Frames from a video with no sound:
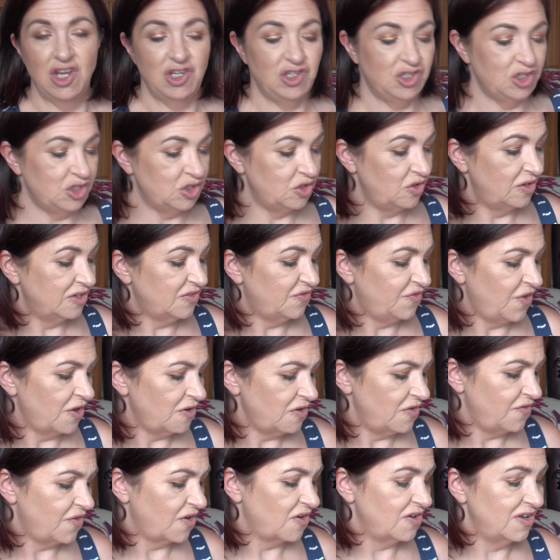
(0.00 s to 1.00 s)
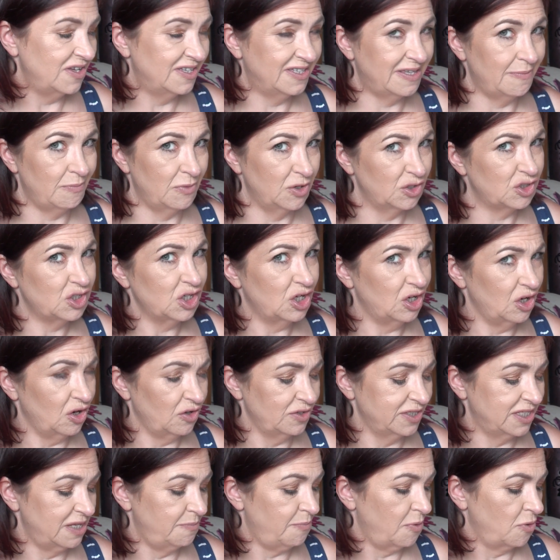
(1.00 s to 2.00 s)
do. It's very, very similar to
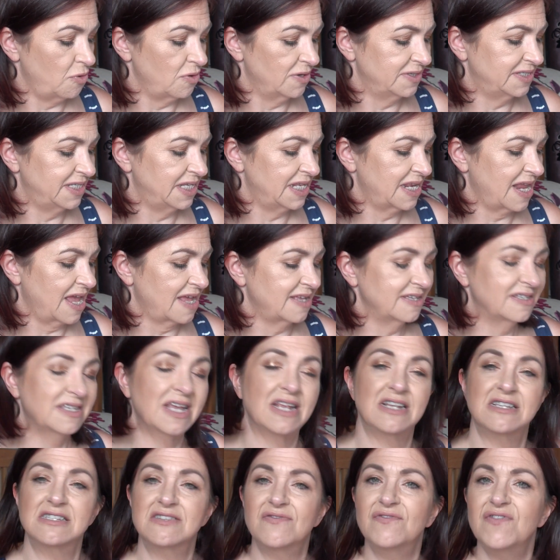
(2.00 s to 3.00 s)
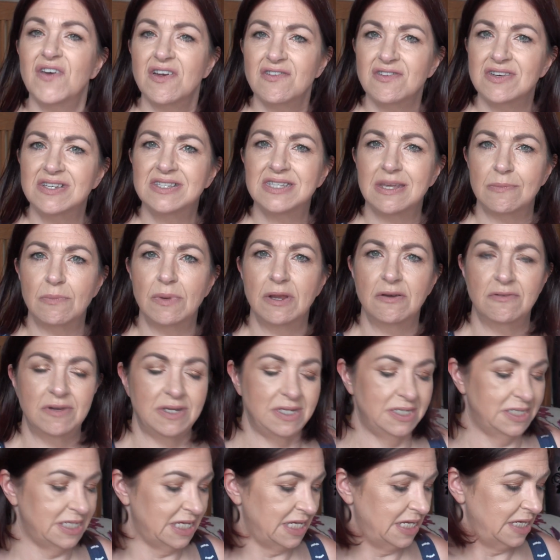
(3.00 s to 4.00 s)
Glossy Box in that sense, very similar
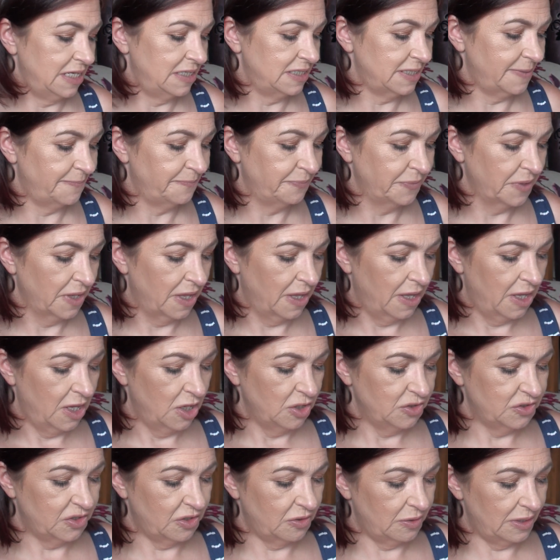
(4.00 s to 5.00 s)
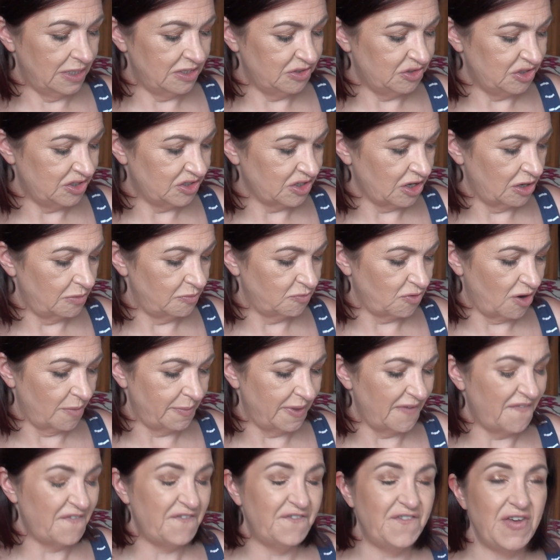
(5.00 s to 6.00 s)
indeed. So let's just open
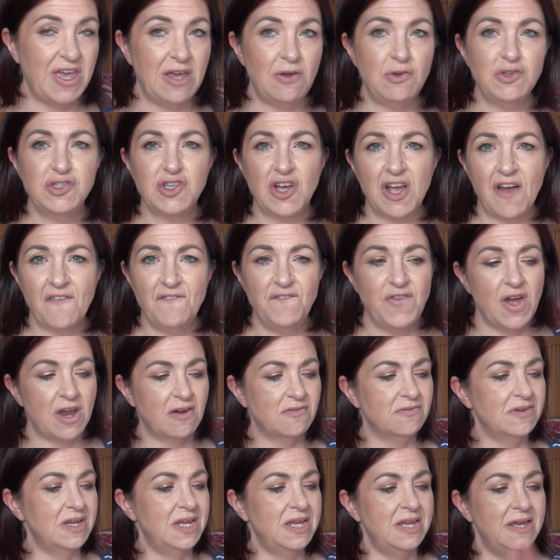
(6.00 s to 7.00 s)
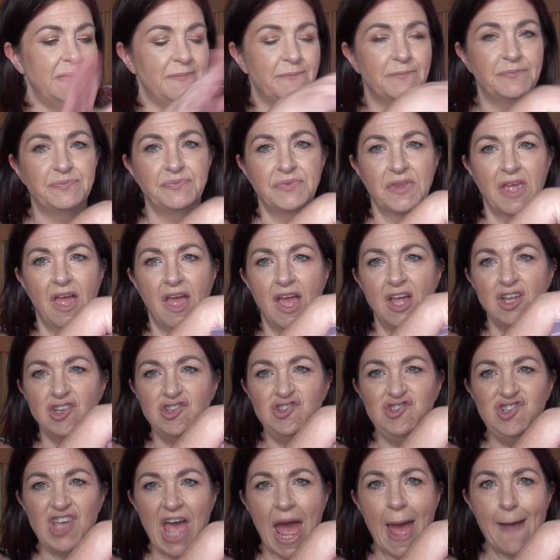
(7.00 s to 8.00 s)
up. It feels like a very
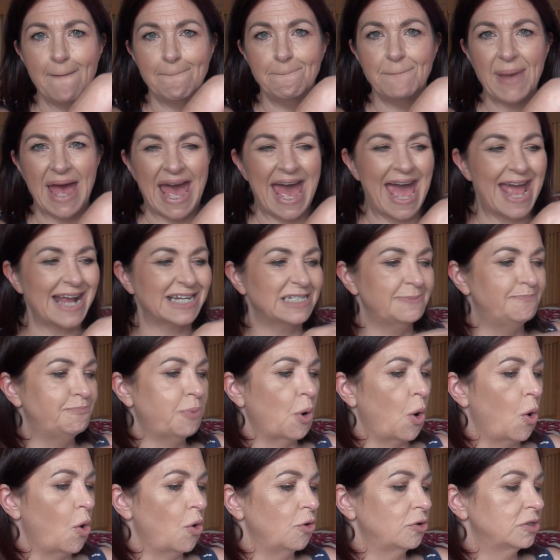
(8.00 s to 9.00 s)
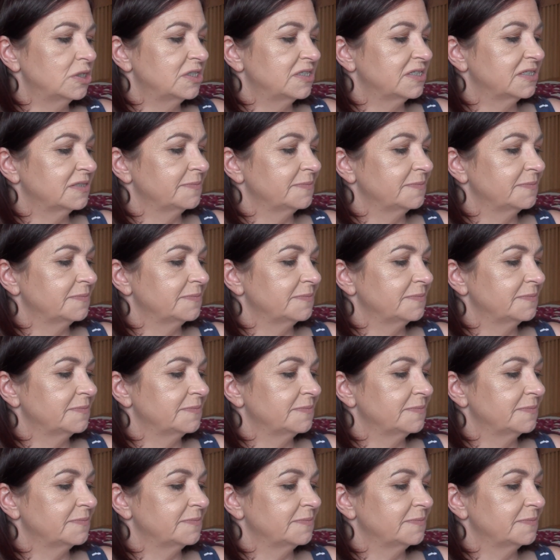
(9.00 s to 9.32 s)
jam-packed box.